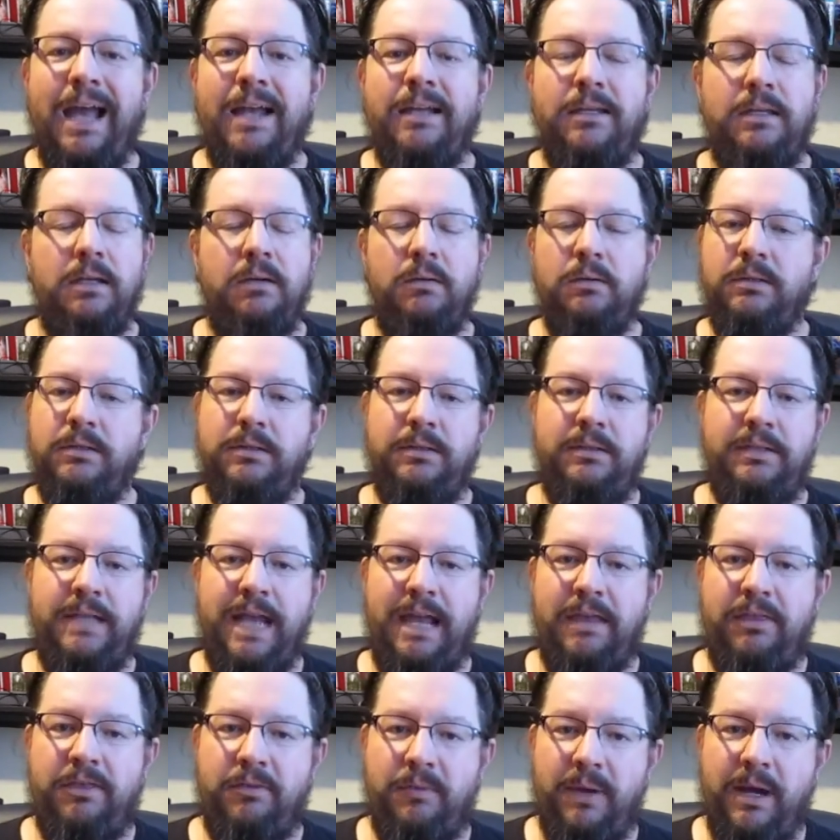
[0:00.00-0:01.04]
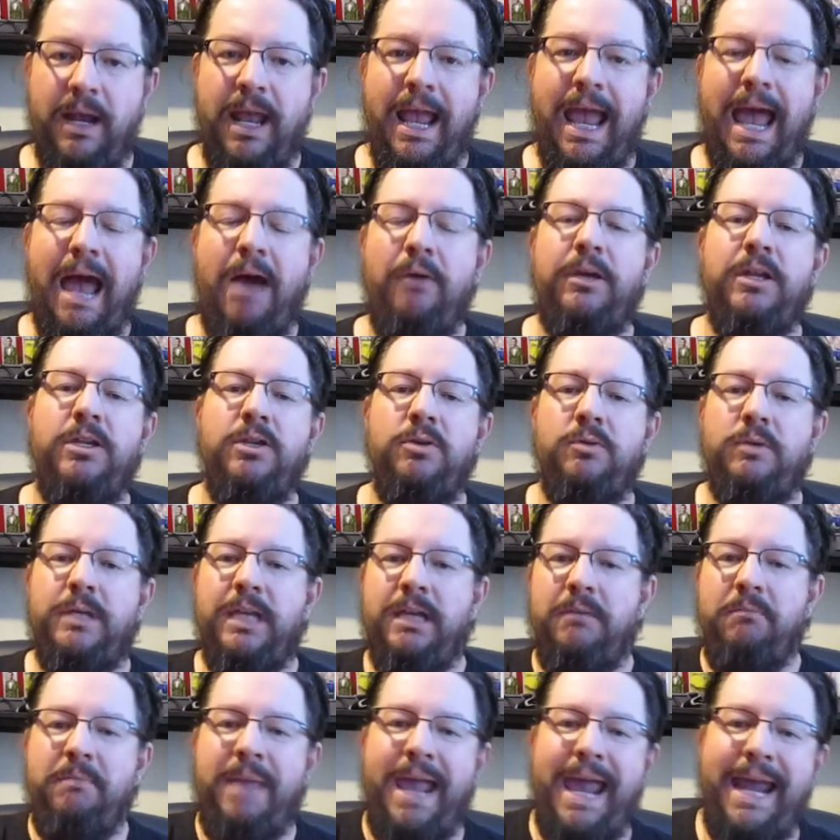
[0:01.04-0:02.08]
don't death threat. How can you
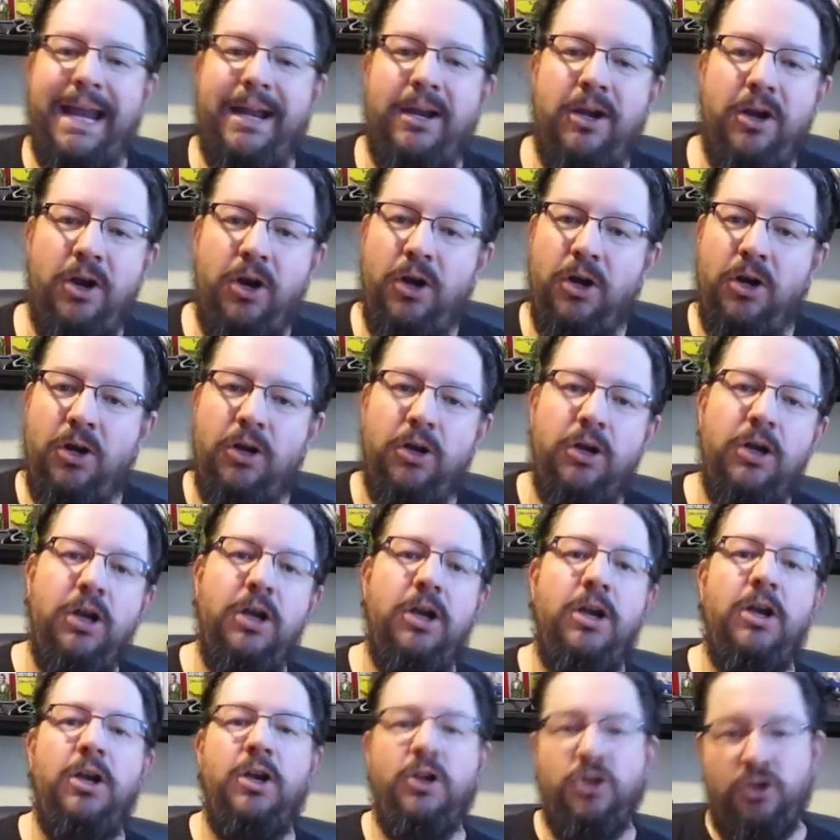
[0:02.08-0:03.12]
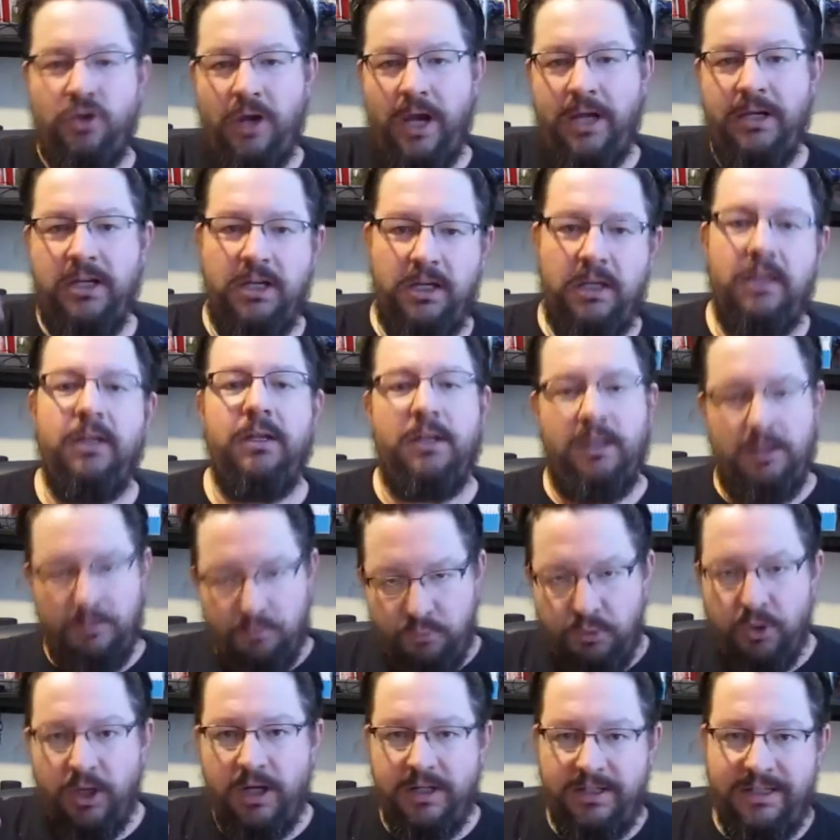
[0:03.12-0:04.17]
get mad at her trying to
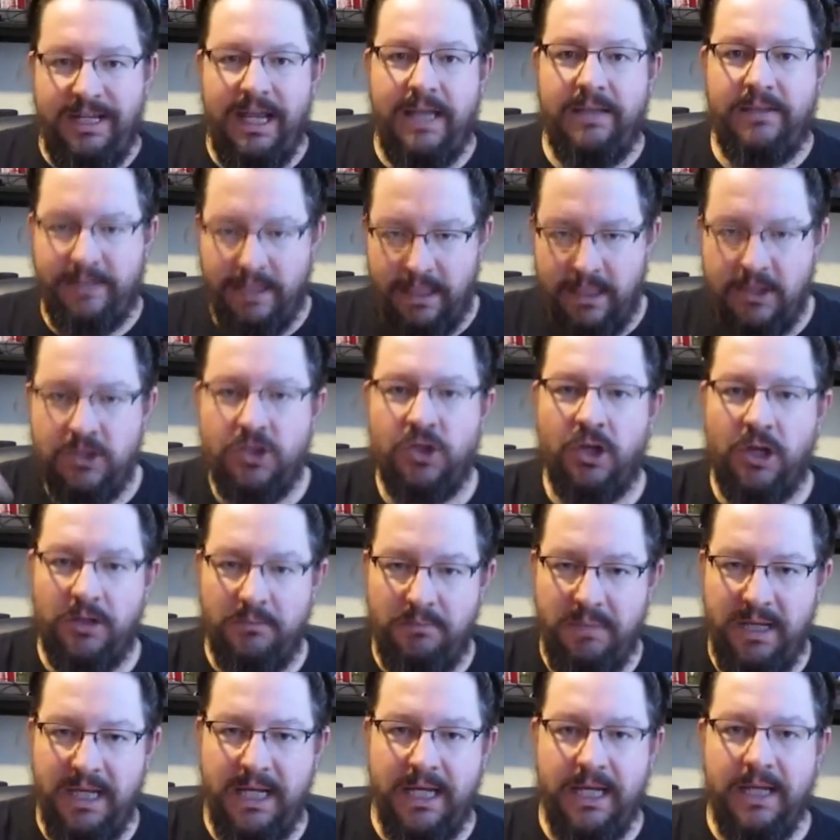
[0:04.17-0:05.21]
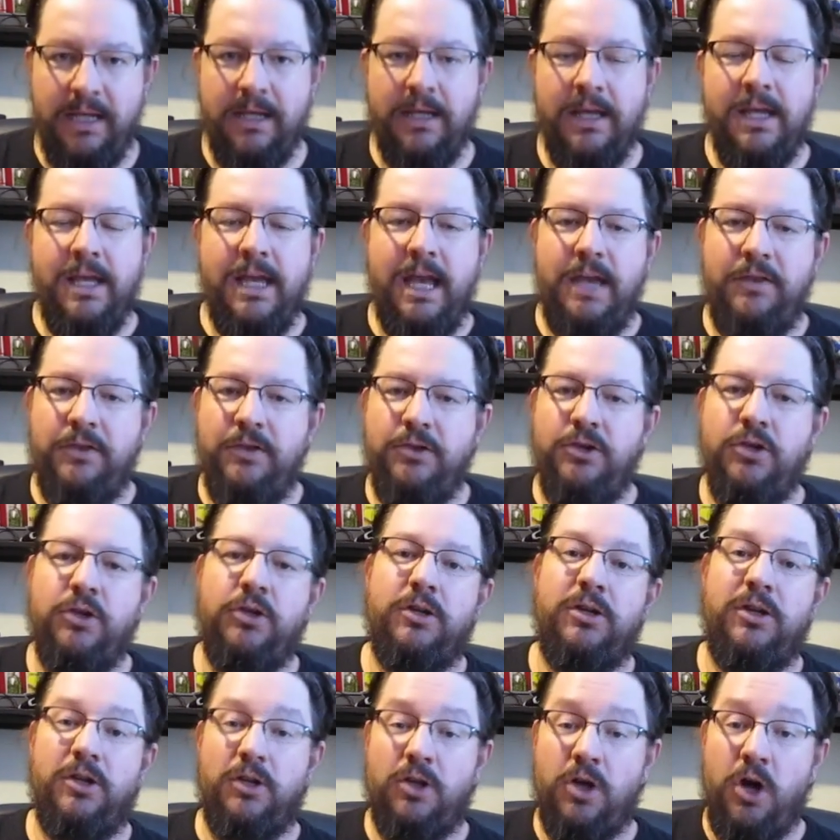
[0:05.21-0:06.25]
put a death sentence on me, and then you're
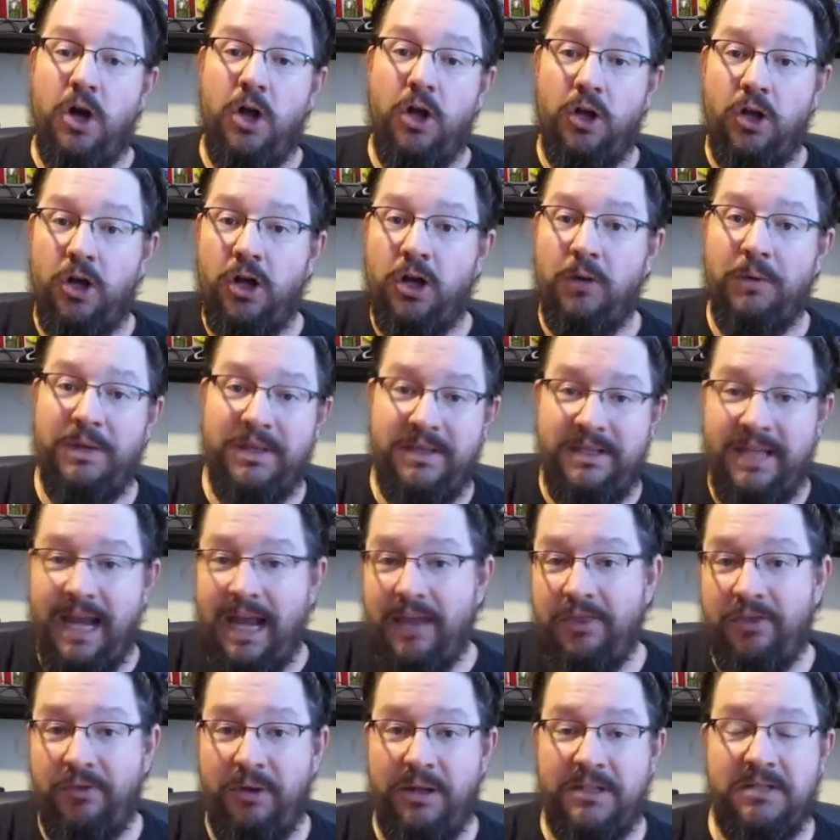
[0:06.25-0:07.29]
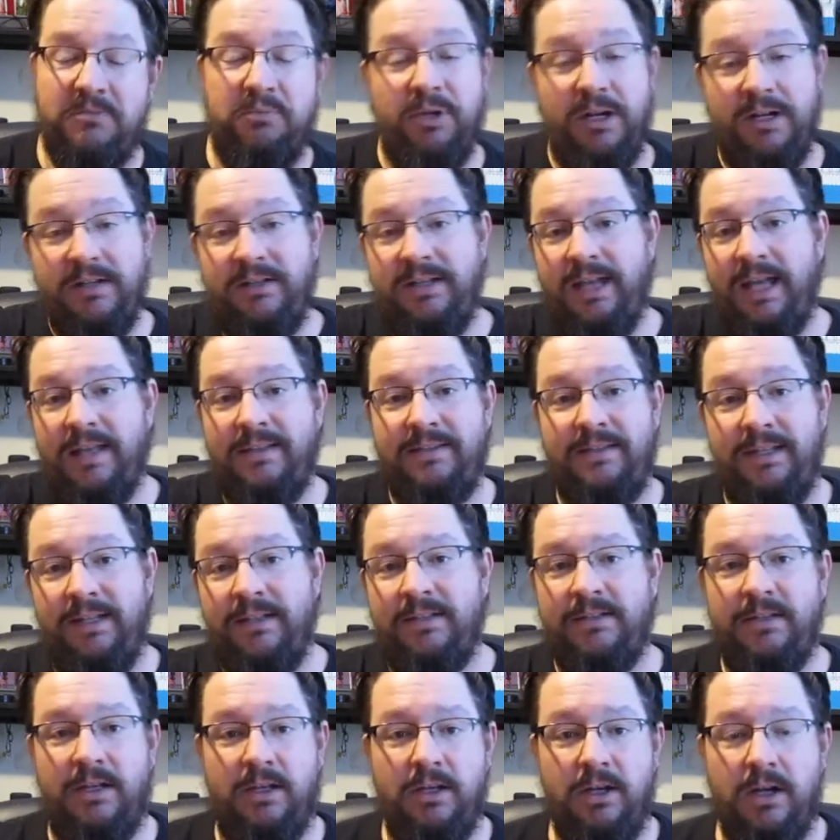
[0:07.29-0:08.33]
going to call her with death threats and put a death
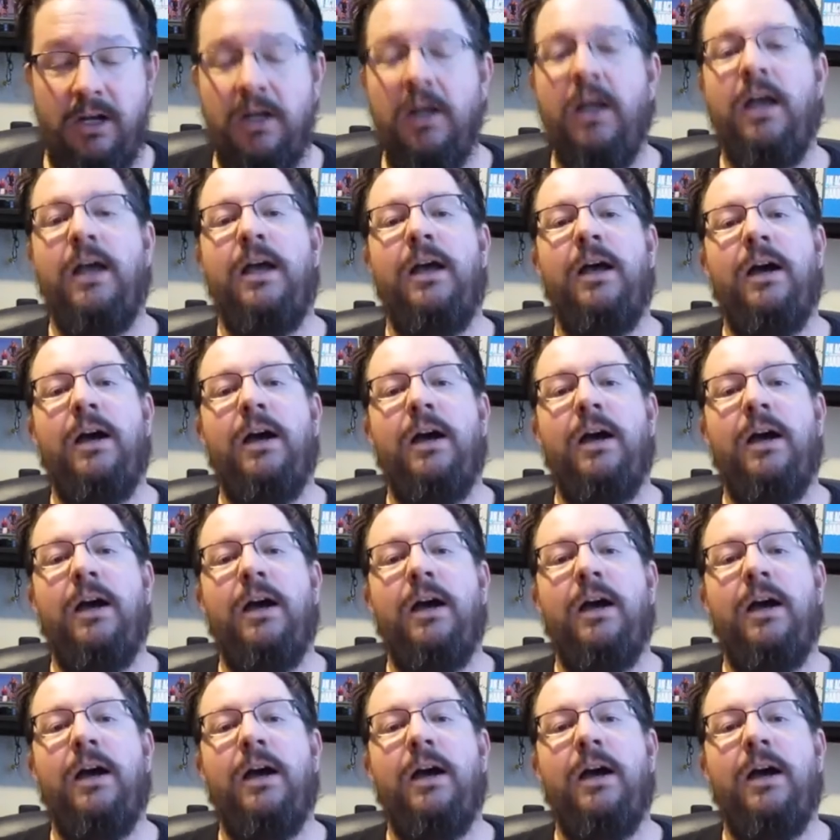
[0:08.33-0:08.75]
sentence on her?